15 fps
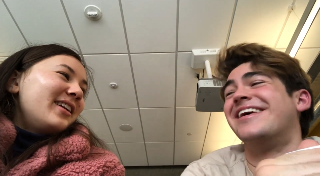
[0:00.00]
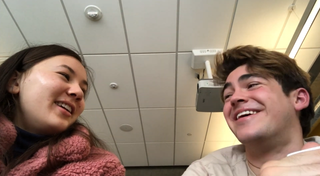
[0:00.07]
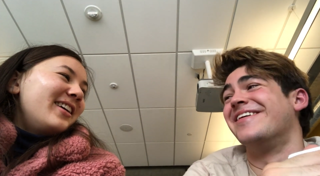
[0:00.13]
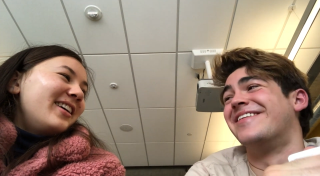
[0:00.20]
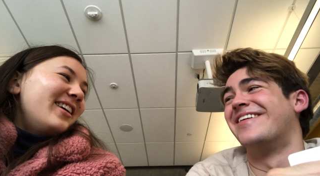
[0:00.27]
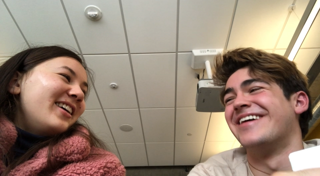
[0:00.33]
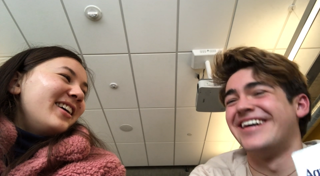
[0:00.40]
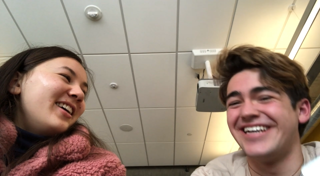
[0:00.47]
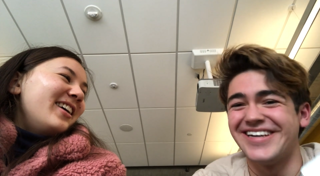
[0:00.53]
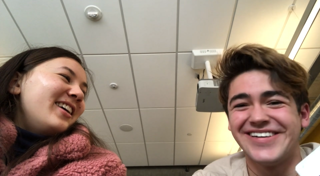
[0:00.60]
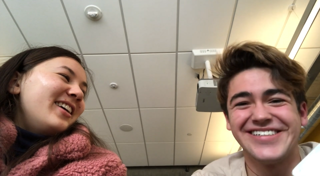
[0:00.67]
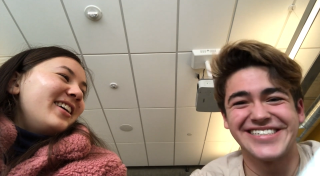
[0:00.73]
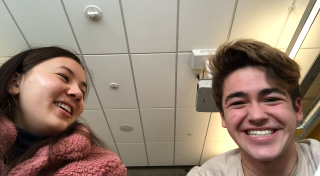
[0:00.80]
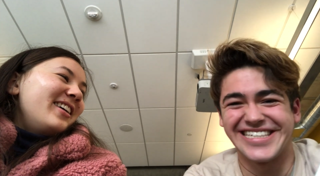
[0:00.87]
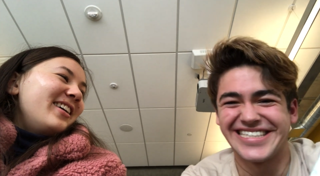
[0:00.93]
Speaker 1: you you
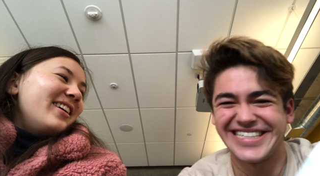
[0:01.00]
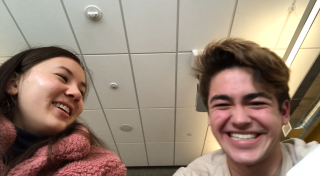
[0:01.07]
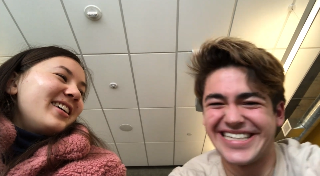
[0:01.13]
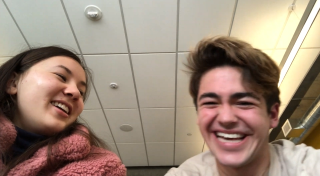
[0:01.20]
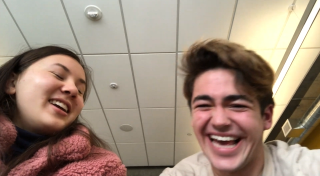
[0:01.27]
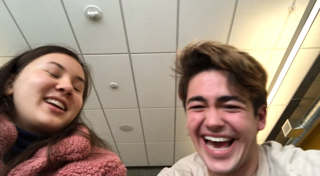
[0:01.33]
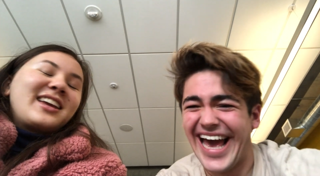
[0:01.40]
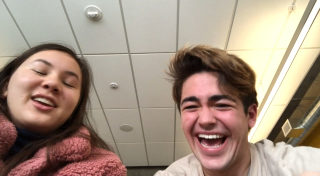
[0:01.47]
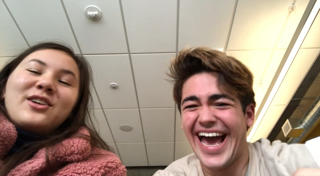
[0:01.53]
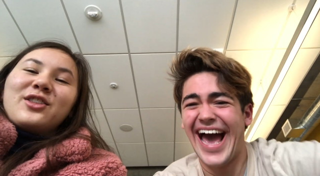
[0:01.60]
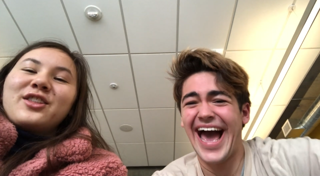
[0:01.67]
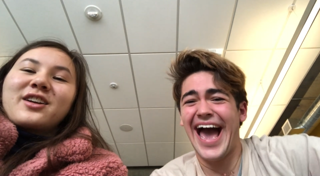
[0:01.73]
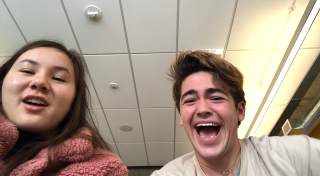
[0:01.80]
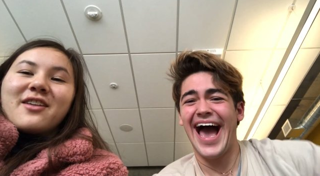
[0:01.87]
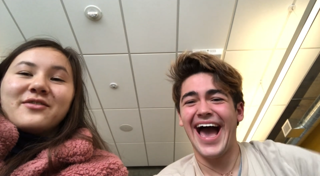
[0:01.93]
just
Speaker 2: it
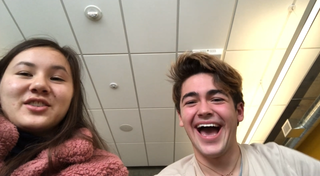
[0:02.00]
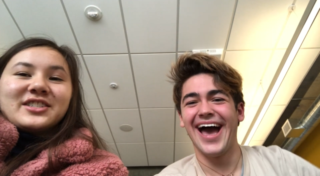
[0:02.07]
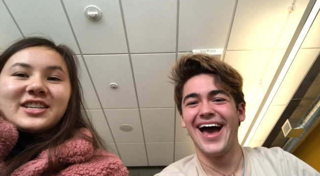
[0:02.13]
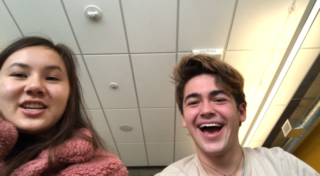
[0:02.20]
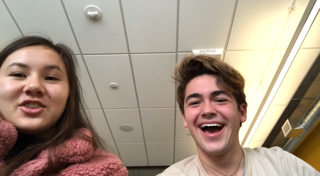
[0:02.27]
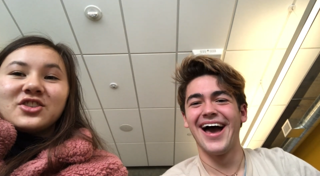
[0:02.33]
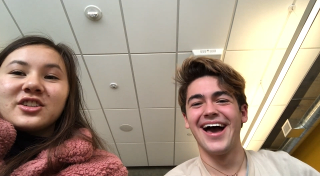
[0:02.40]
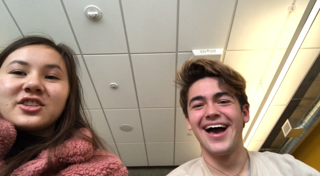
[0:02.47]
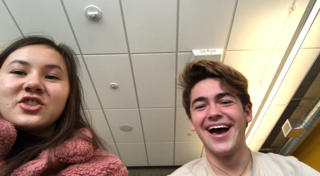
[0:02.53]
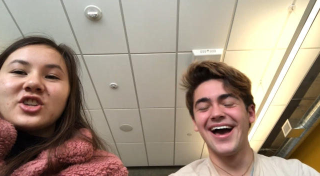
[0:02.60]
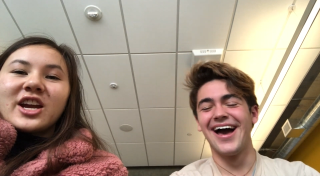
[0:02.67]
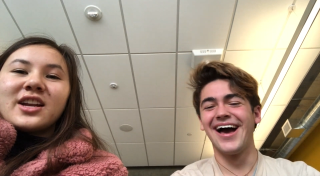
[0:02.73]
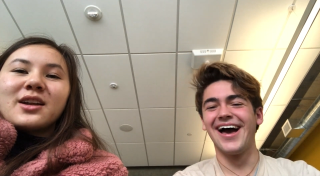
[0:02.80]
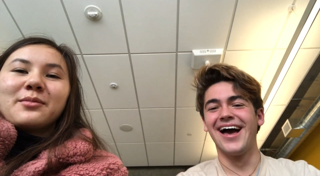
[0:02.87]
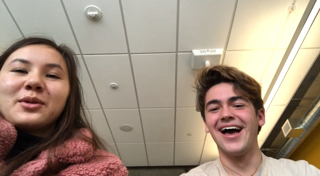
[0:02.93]
killed the conversation.
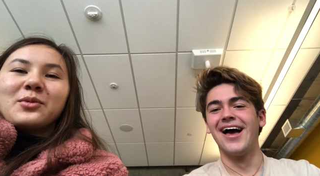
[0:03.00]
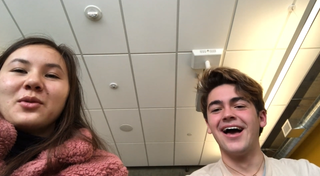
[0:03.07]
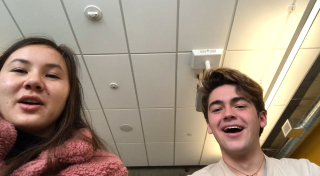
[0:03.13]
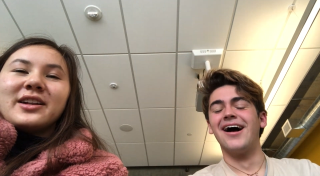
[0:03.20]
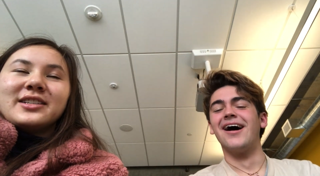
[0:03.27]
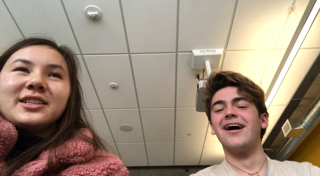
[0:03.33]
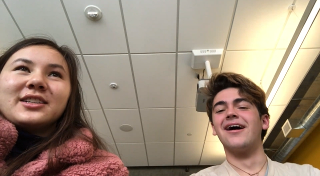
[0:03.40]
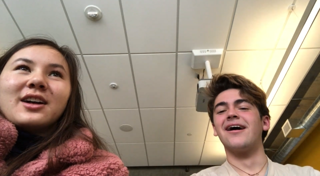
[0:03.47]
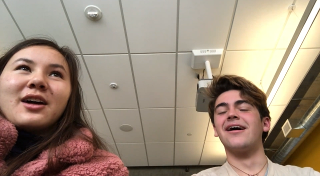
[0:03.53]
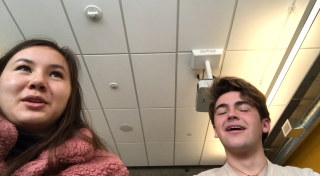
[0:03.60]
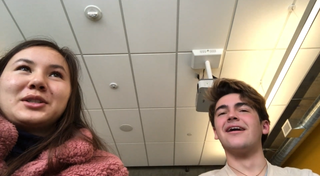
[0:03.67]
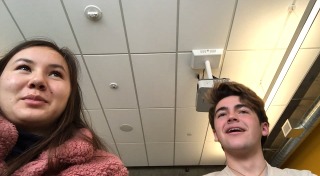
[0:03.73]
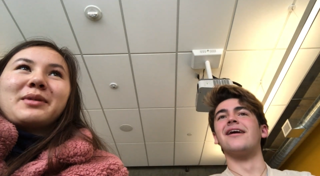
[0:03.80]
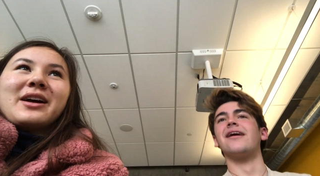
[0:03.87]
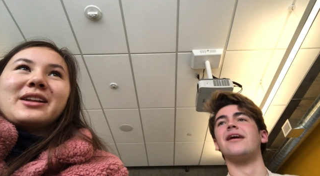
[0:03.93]
J number one did not
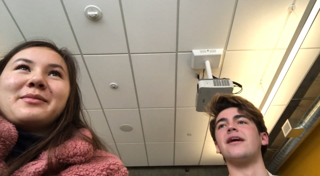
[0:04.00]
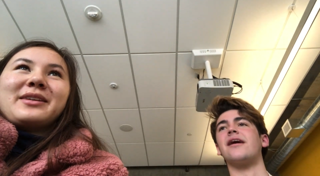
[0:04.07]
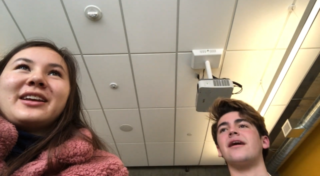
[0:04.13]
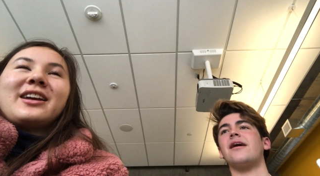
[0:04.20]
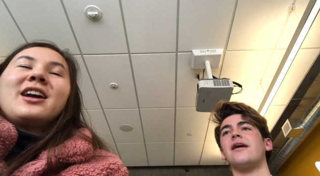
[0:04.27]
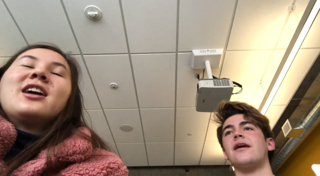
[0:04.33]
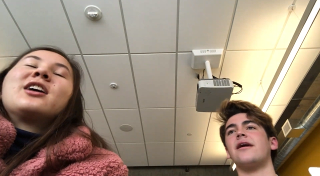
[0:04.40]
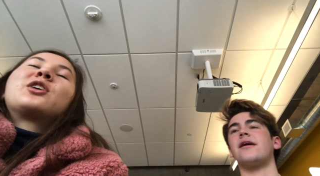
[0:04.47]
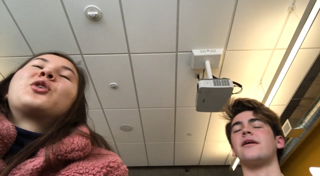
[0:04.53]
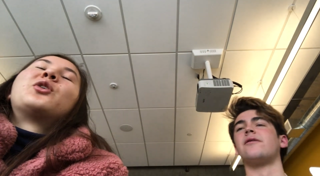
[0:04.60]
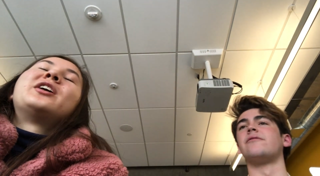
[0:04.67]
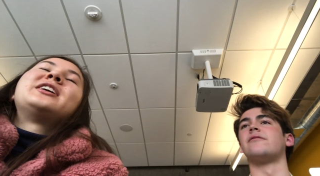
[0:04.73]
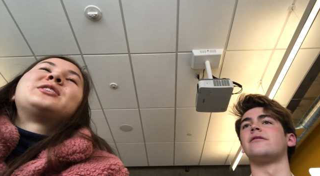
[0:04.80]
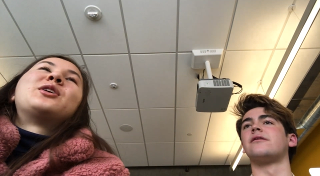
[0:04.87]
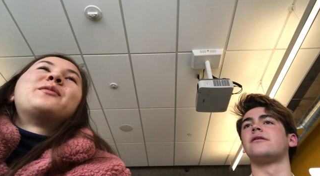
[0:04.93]
respond to me.
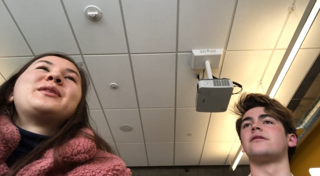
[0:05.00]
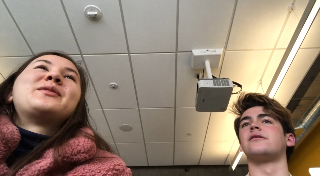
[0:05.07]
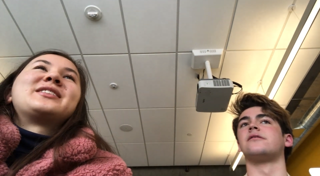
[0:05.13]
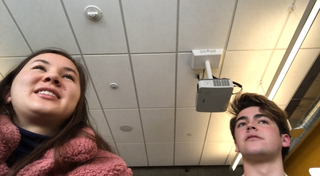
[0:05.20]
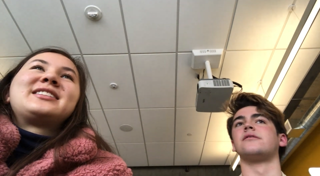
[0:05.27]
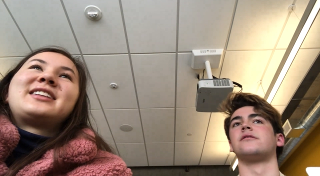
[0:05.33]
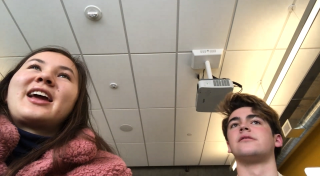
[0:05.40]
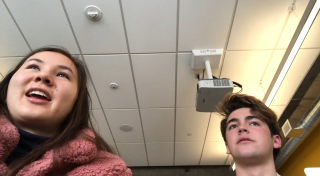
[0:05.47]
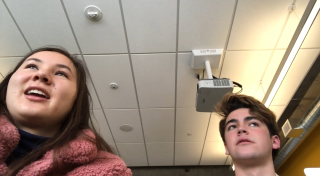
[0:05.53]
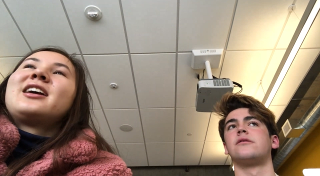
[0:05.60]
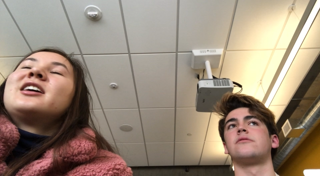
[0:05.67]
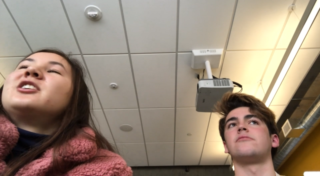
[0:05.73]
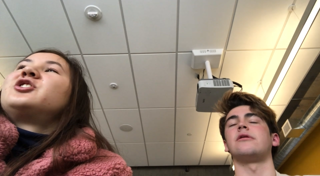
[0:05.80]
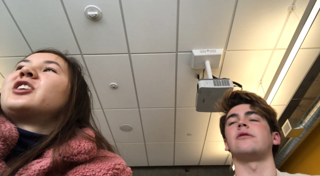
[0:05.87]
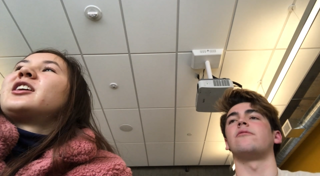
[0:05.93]
Cory told me what to say.
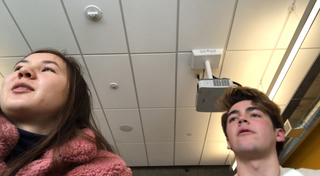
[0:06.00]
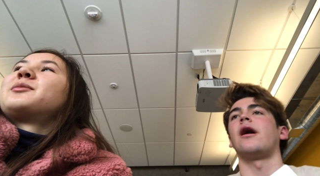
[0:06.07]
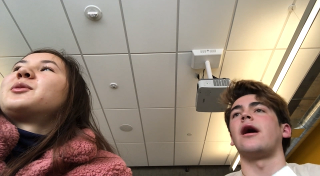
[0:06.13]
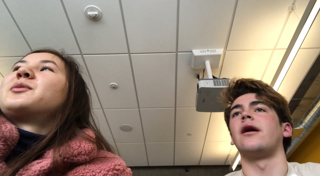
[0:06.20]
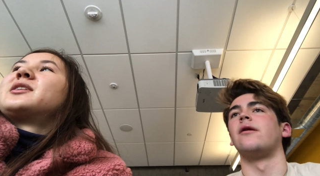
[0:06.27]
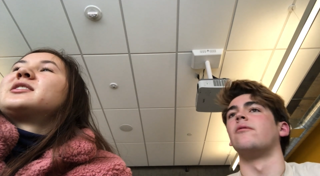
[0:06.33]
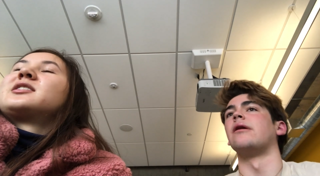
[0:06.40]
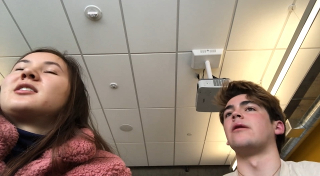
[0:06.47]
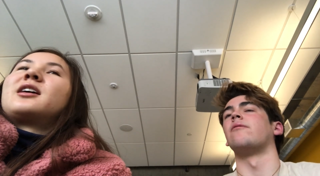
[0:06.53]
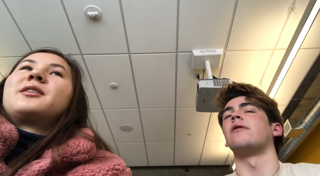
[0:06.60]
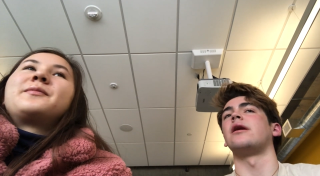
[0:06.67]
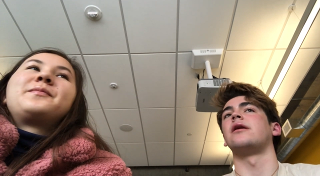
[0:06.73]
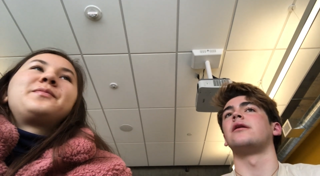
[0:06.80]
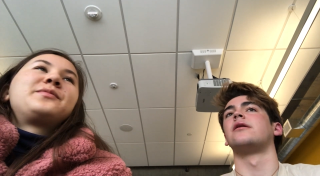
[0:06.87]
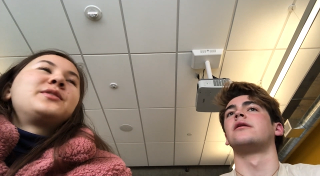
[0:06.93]
Wait, J number what? one did Wait, not.
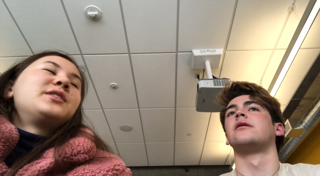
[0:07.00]
What?